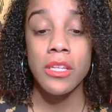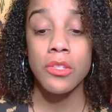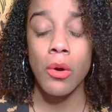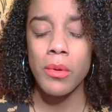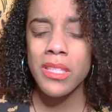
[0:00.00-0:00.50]
He's
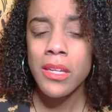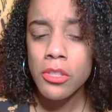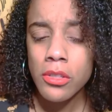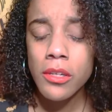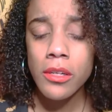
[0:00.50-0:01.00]
always had
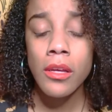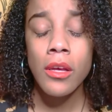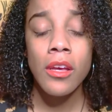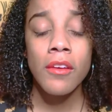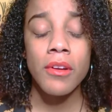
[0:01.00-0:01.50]
to learn
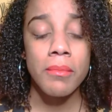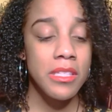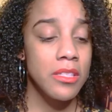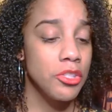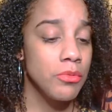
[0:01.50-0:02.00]
from
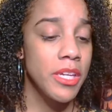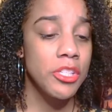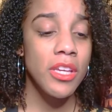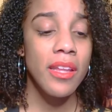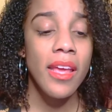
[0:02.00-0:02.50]
his
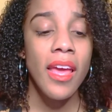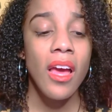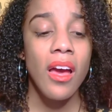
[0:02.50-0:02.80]
situation.